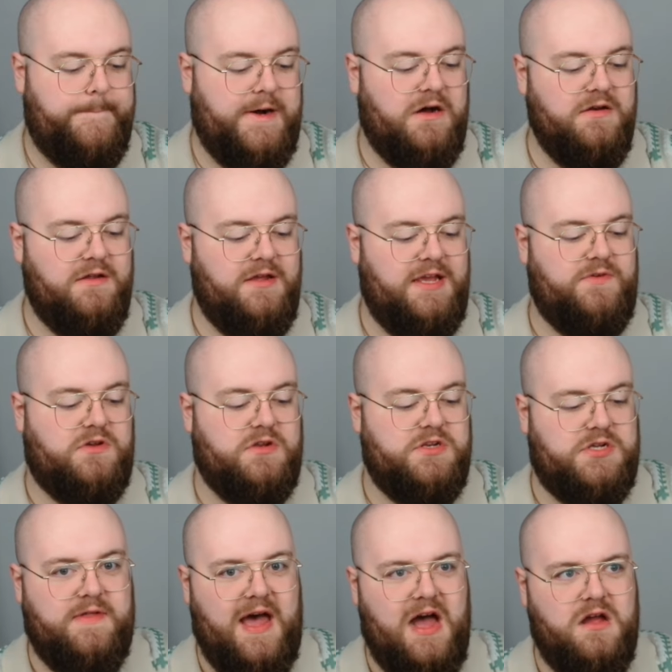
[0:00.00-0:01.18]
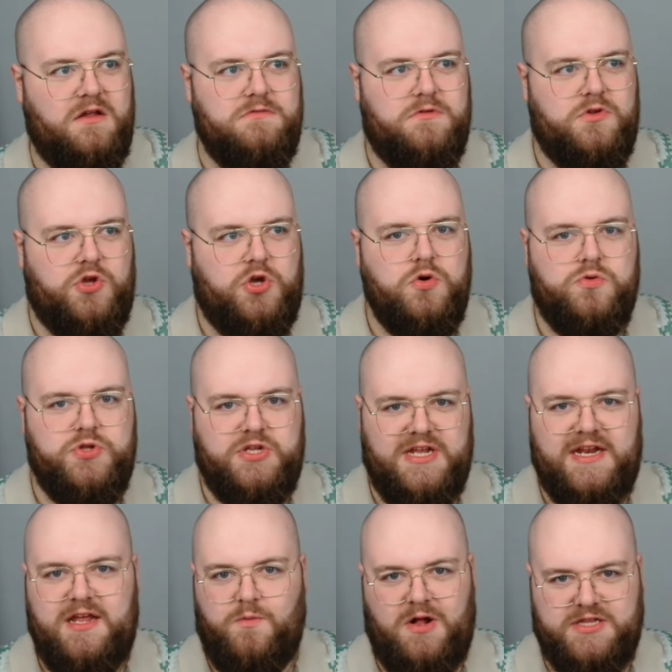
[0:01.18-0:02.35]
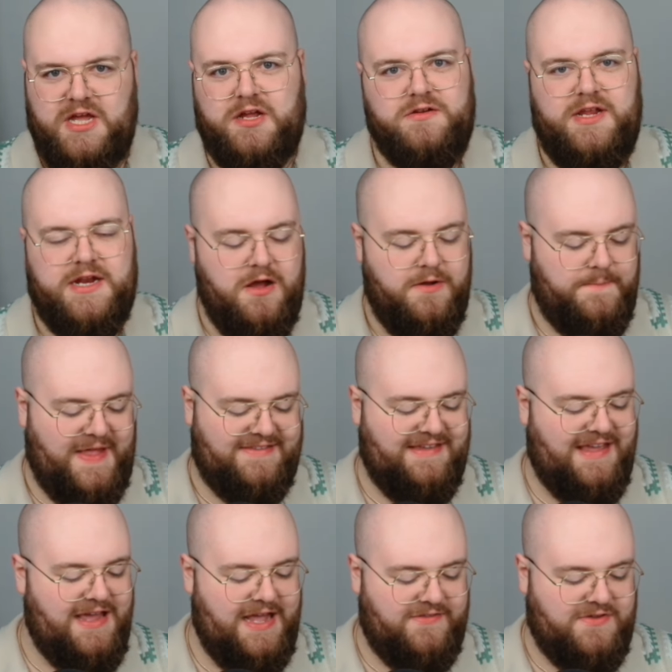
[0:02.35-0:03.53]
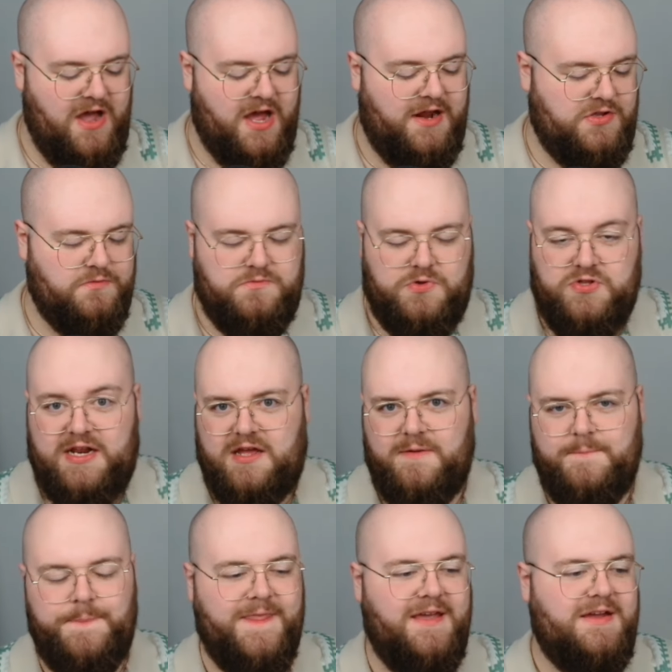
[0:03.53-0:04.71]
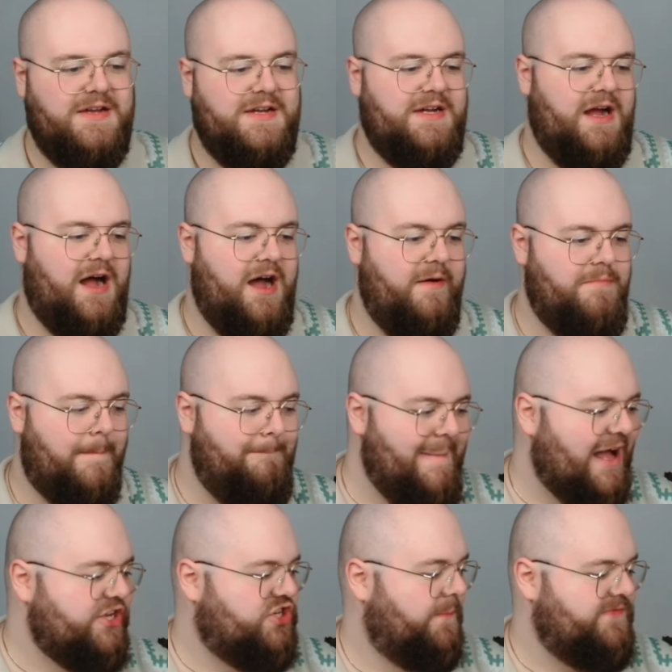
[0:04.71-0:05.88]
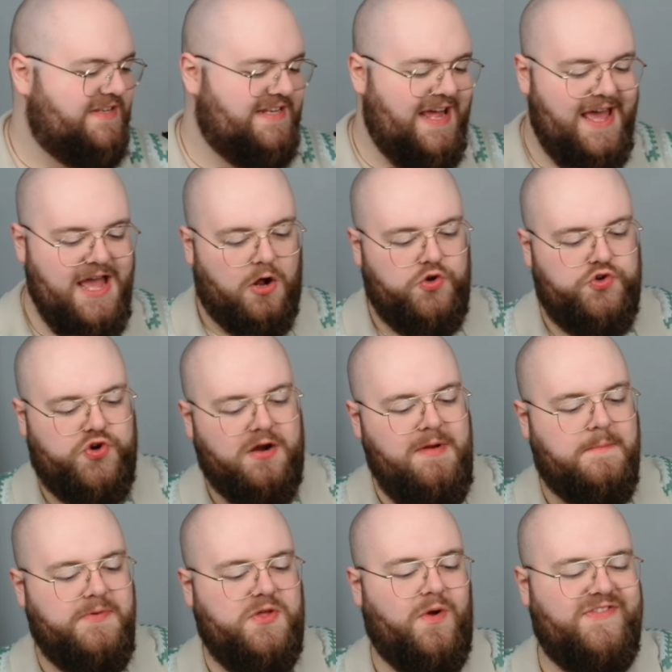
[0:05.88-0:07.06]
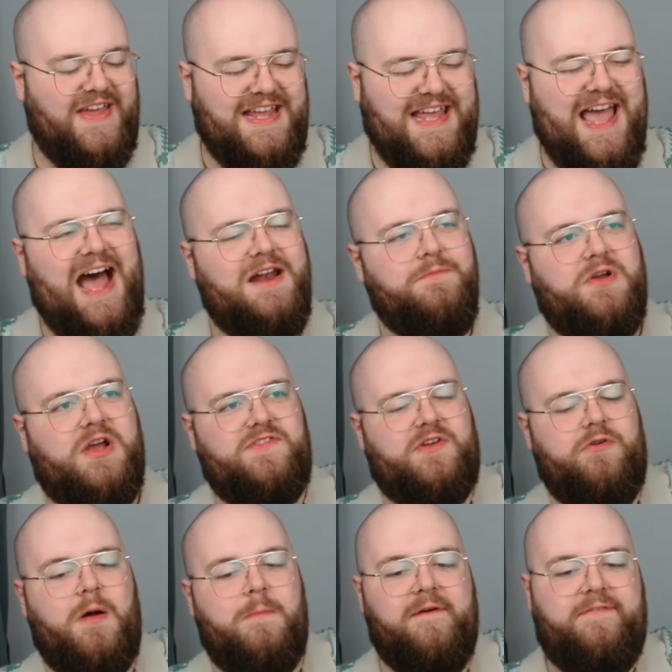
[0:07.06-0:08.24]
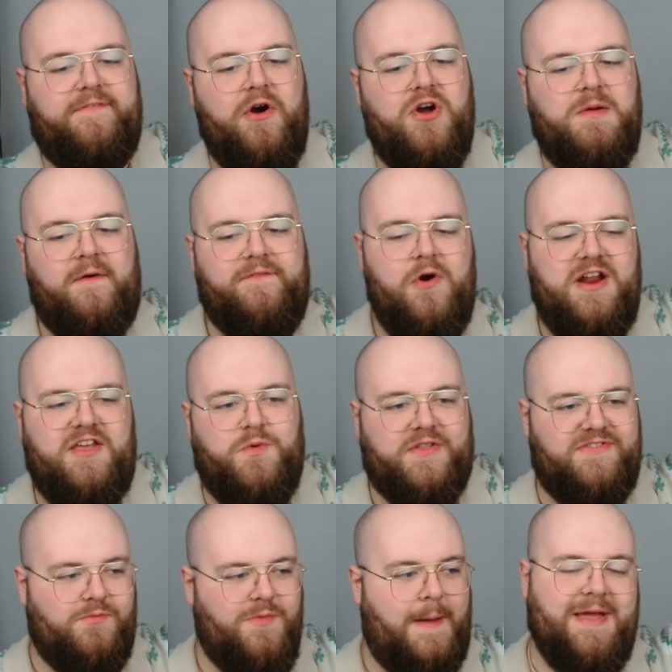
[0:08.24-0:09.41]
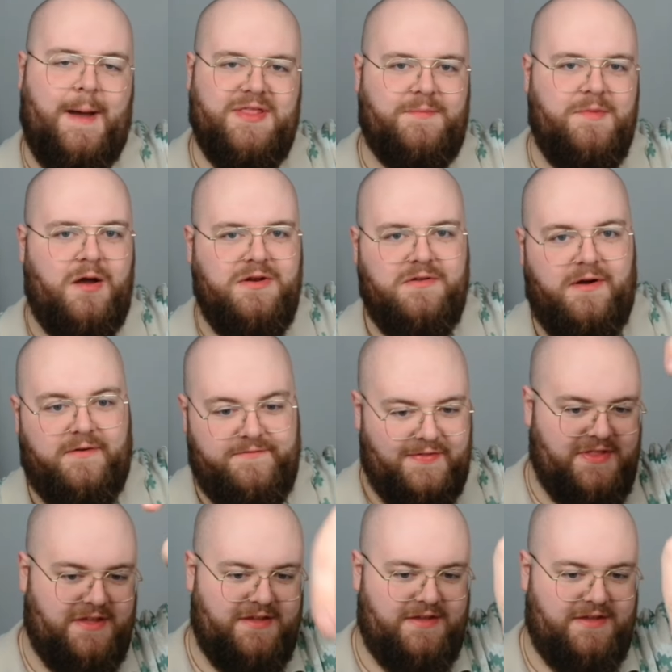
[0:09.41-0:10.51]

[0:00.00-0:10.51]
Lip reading: but if you can do that, cool, you did it, well done, you know, that's it, it's kind of, you did it. My matchups today, I'll try and remember the ones I can because they're on my phone, and my phone is what's the webcam at the moment of on